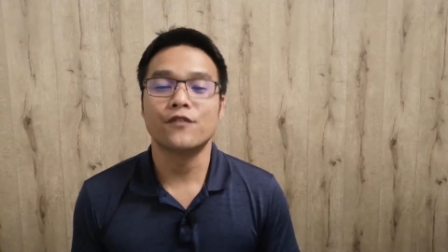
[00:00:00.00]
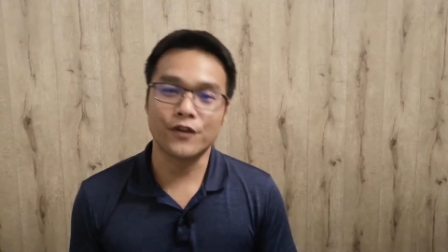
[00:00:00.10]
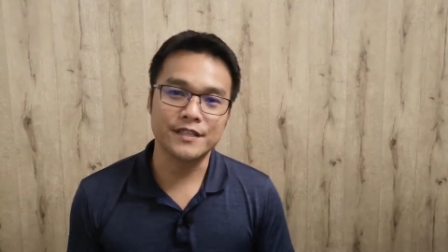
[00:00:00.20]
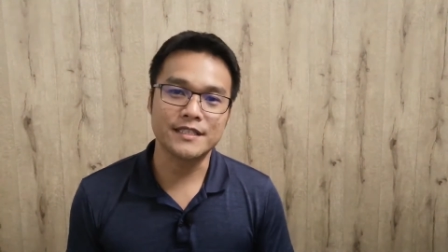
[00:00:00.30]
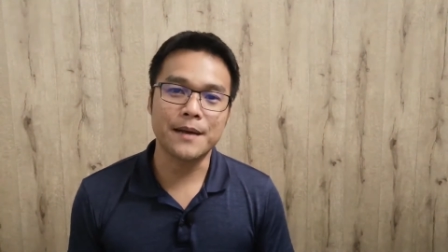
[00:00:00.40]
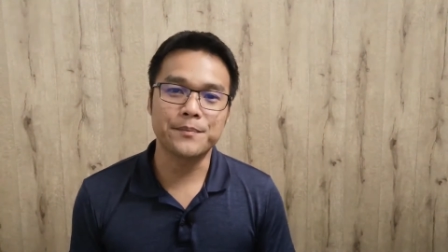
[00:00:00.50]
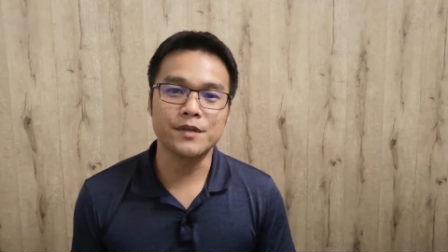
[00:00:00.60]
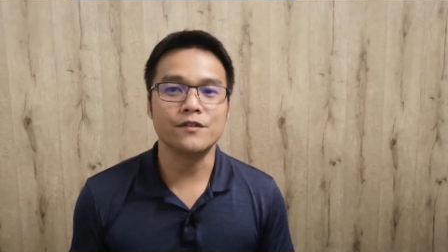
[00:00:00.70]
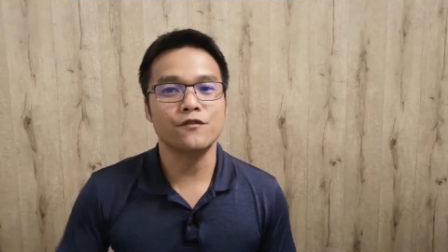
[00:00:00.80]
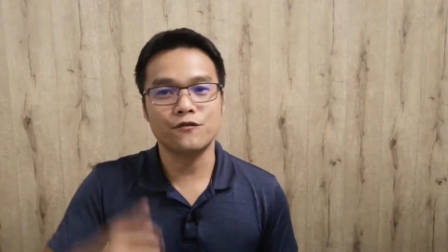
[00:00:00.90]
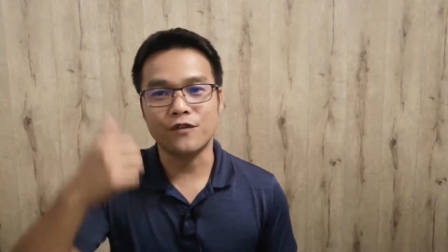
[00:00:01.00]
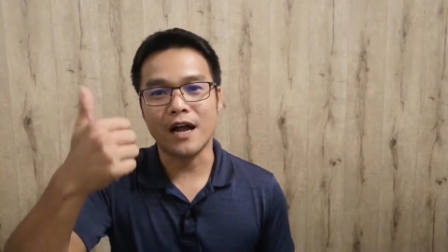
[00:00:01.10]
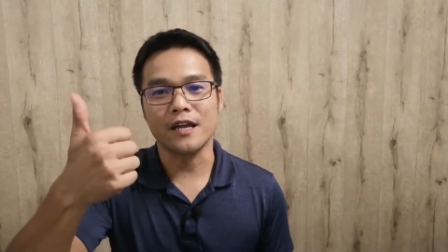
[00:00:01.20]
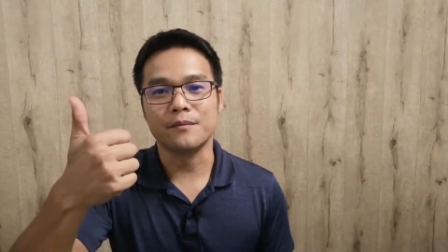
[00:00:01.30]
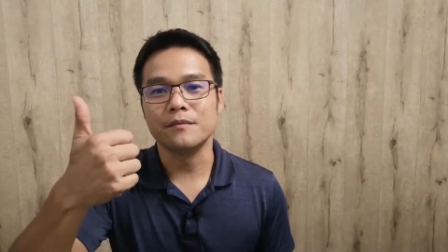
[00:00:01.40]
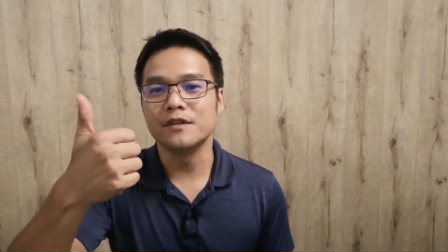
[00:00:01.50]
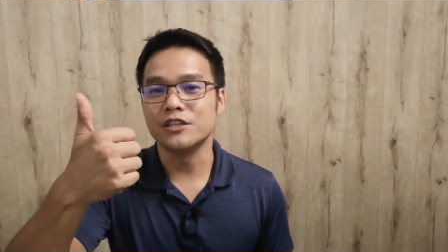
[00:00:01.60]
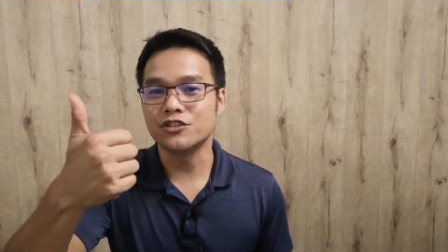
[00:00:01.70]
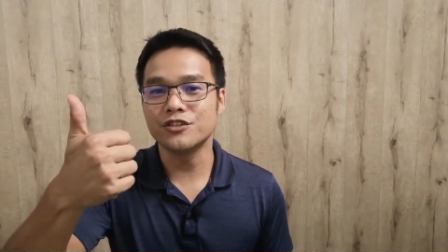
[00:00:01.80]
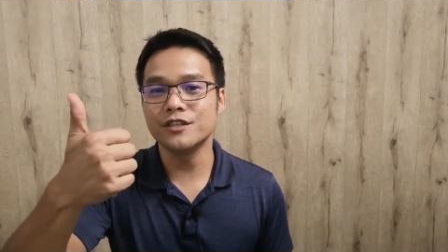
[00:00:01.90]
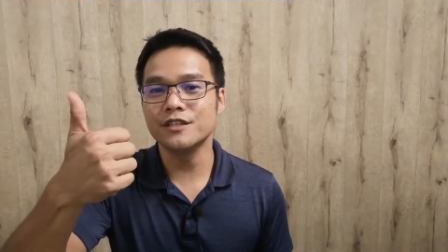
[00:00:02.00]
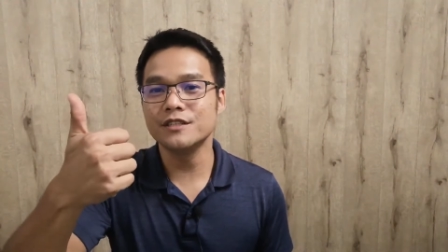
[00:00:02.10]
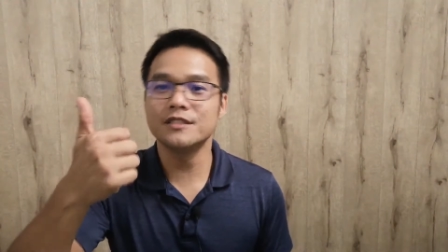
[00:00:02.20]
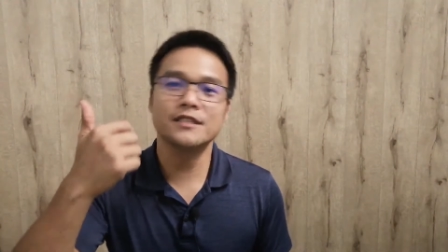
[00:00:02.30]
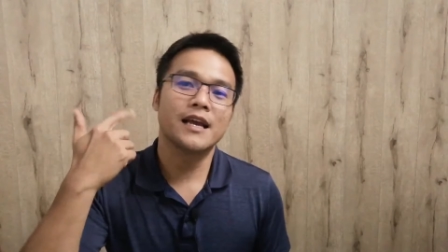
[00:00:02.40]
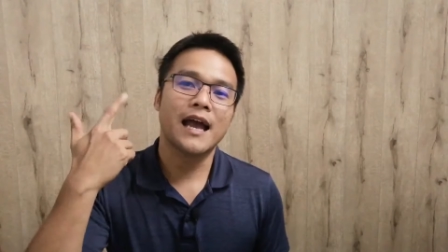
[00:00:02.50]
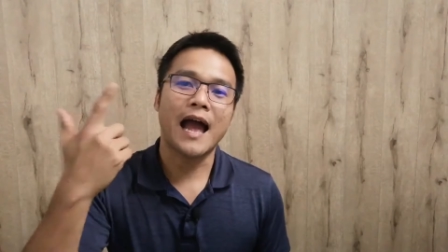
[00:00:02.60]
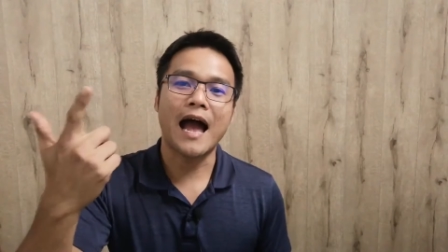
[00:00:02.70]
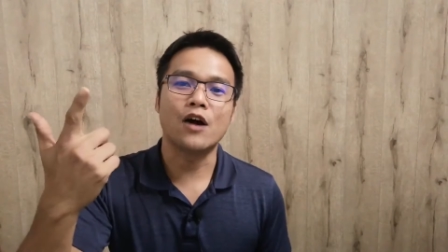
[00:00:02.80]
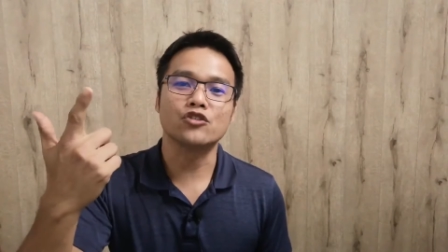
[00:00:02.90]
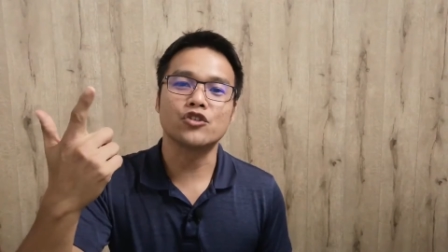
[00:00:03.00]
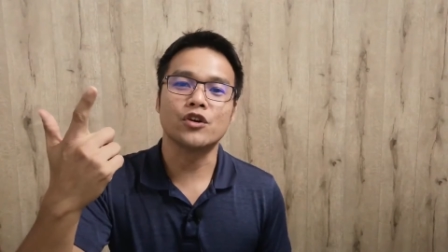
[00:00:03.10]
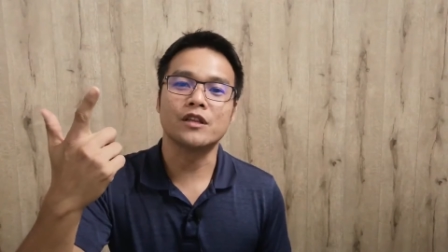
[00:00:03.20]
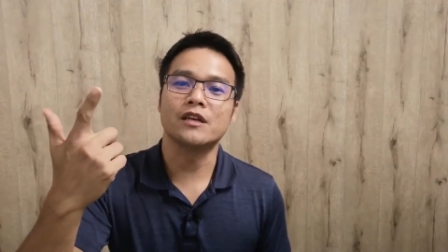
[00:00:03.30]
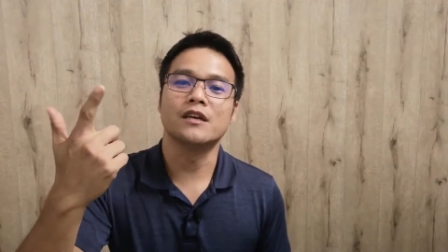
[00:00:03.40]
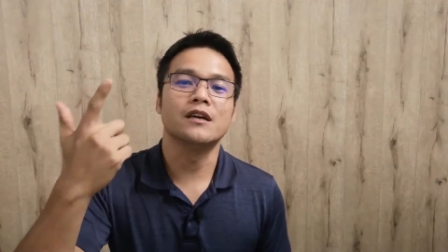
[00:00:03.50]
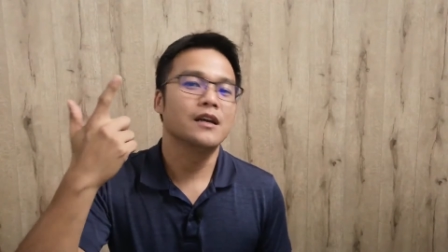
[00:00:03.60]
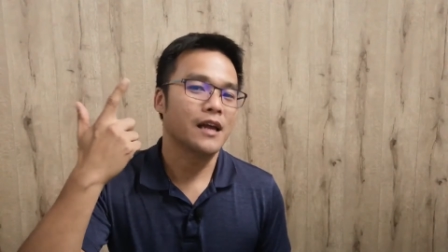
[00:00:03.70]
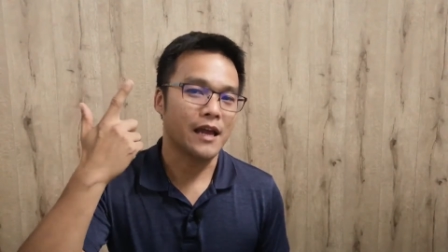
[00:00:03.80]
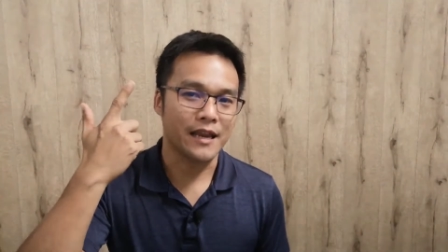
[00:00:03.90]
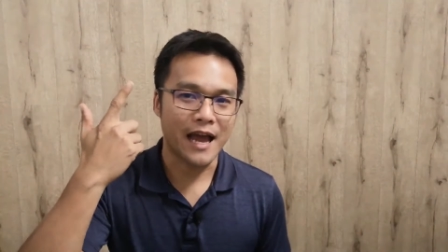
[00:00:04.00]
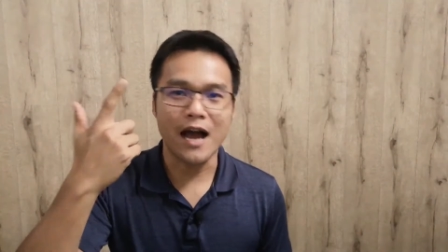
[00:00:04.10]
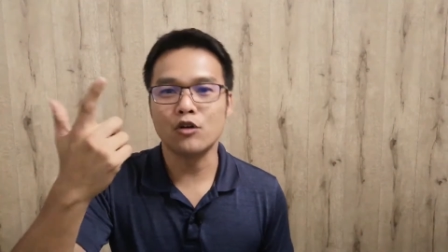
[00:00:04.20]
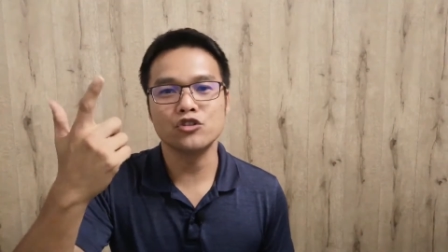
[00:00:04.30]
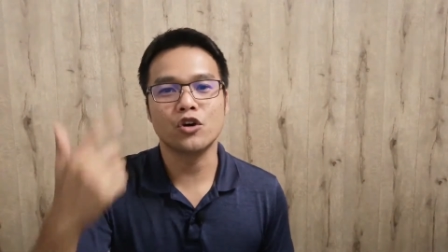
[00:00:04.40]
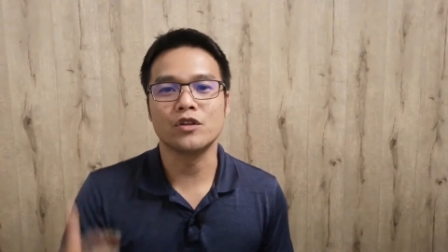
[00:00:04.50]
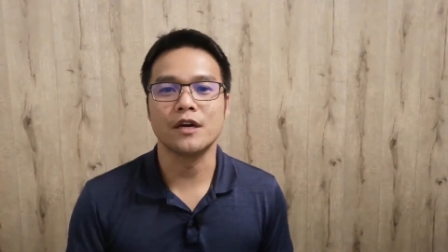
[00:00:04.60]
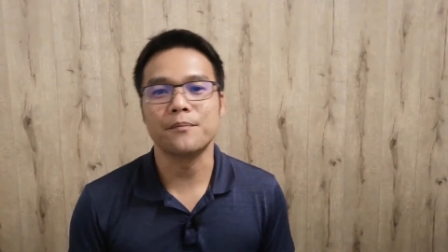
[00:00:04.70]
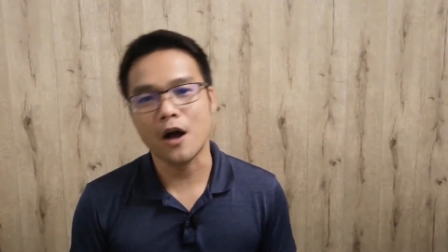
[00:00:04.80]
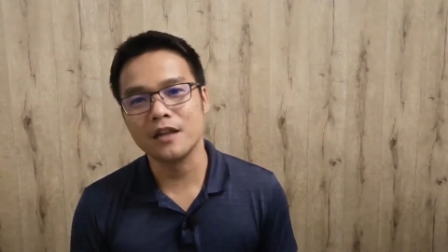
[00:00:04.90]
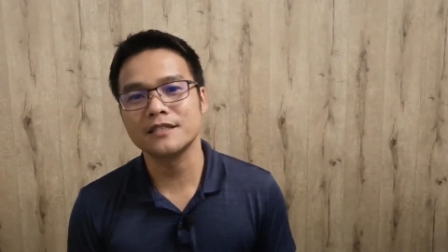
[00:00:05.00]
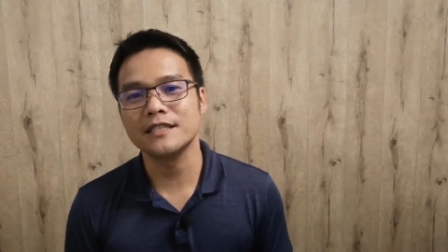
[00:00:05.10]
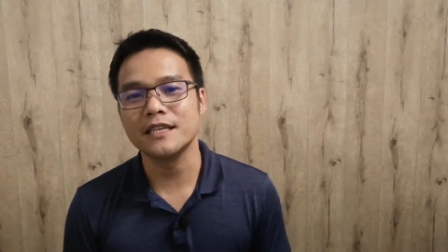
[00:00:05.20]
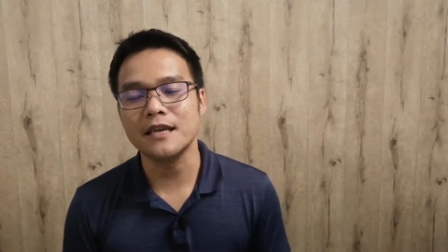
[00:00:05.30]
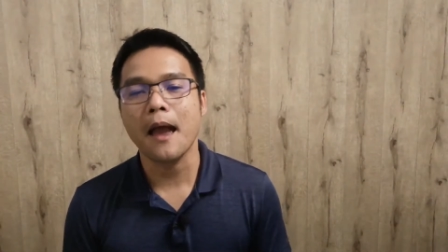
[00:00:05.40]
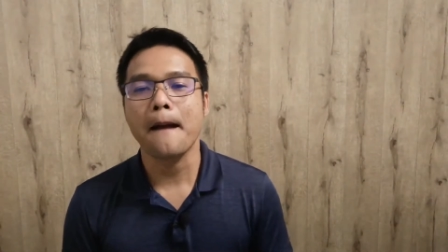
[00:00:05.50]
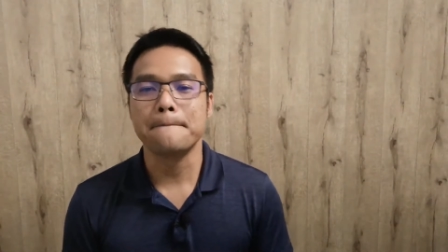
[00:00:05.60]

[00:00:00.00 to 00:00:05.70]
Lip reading: for example, fire insurance, house owner and householder policy,